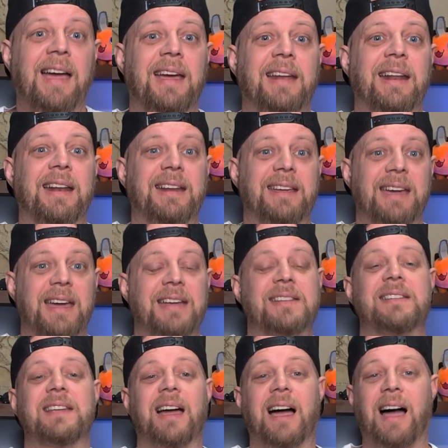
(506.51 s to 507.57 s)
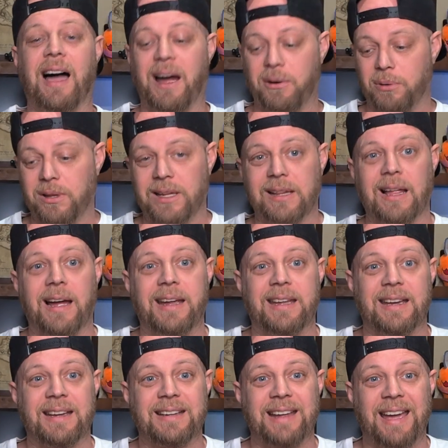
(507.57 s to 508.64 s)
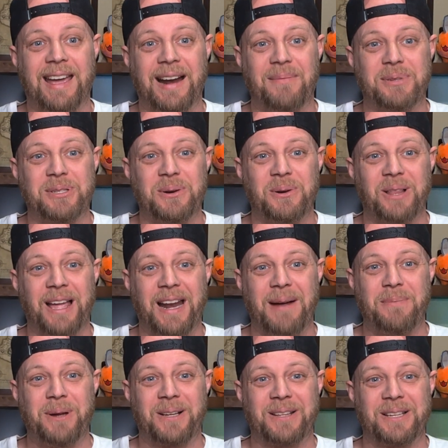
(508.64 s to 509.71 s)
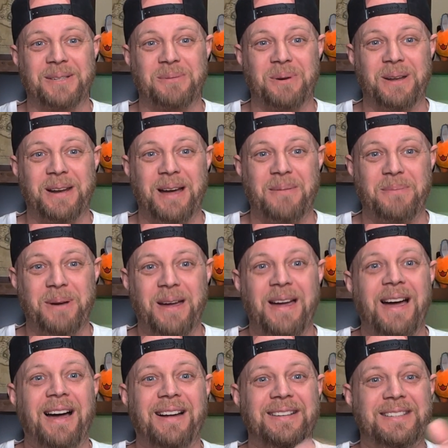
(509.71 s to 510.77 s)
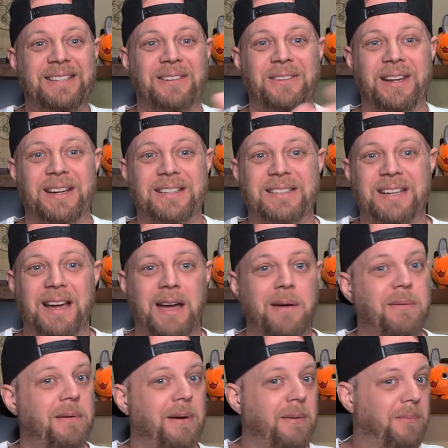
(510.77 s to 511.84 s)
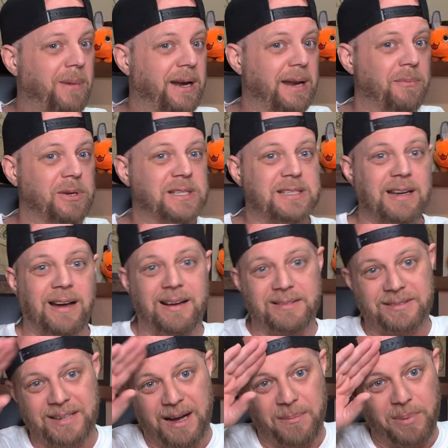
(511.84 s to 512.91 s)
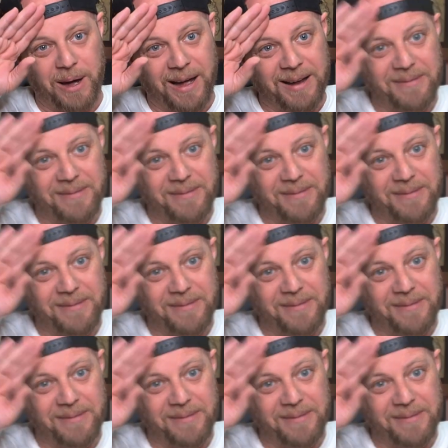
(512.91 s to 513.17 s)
In any case, I really like it, and I'm so glad I picked this one up. Until next time, my name is Scott. Kampai.